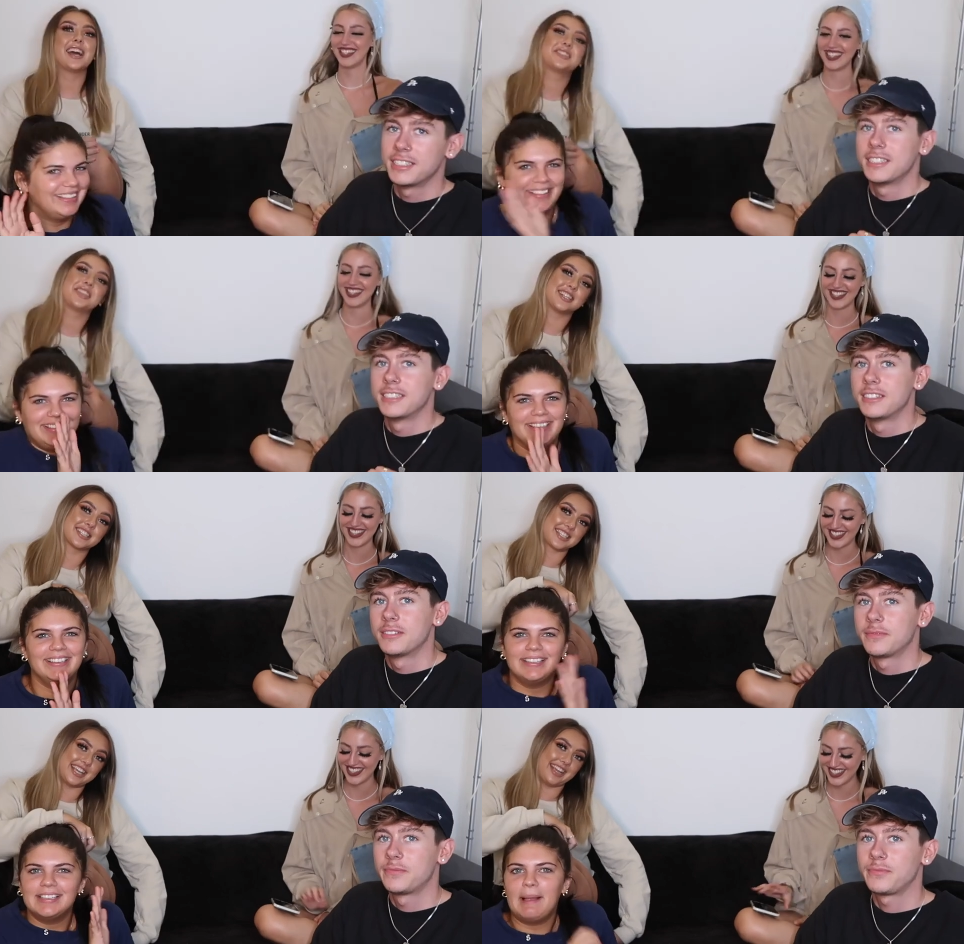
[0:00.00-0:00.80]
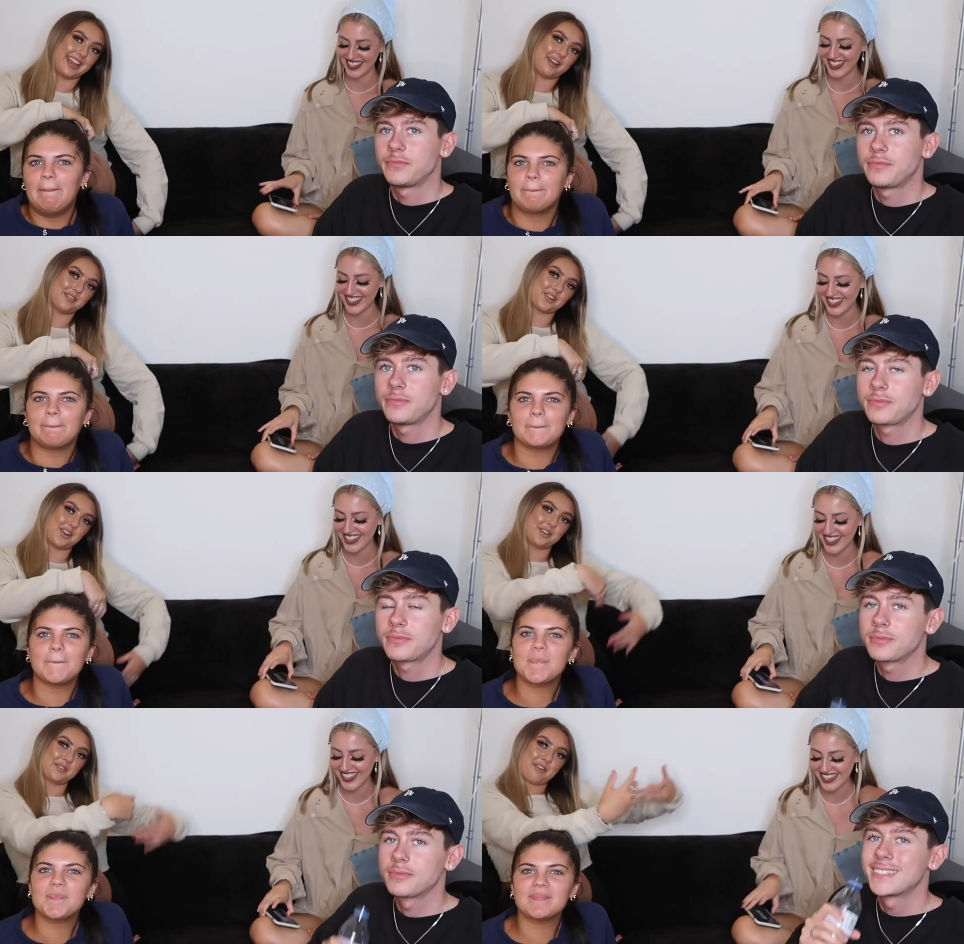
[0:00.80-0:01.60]
Speaker 1: as you can see, I'm
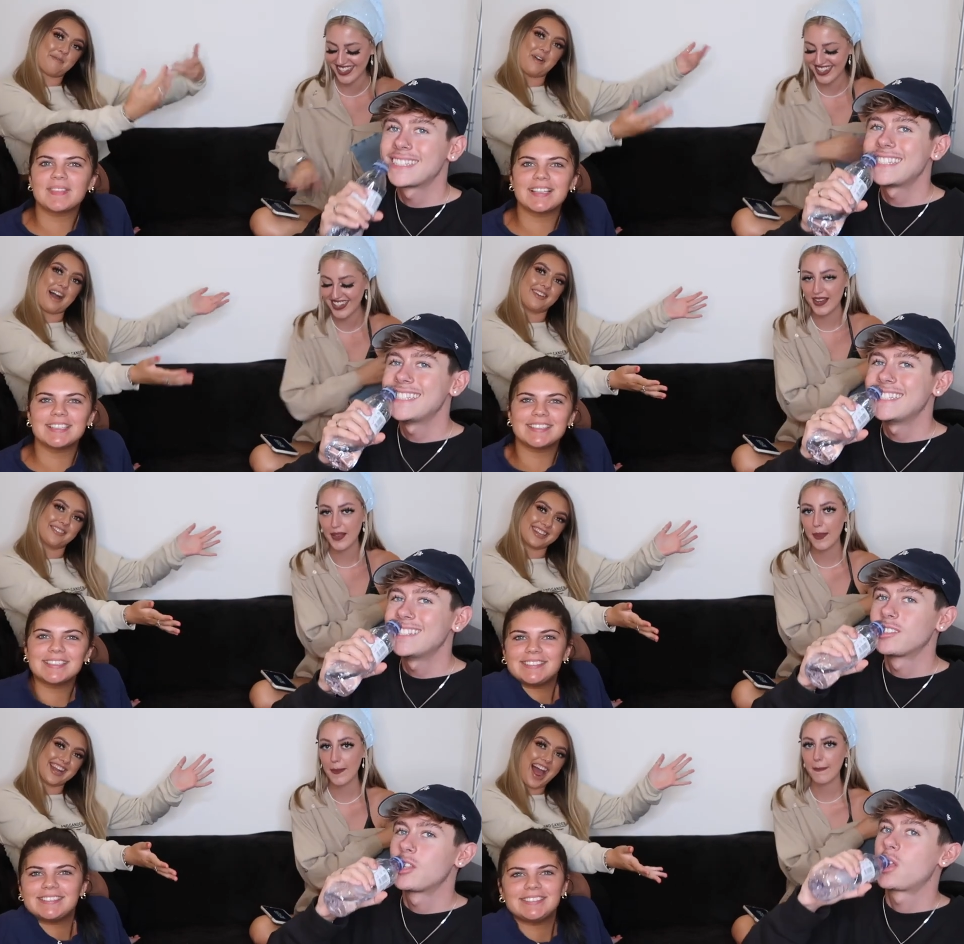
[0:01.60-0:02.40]
joined with Byron and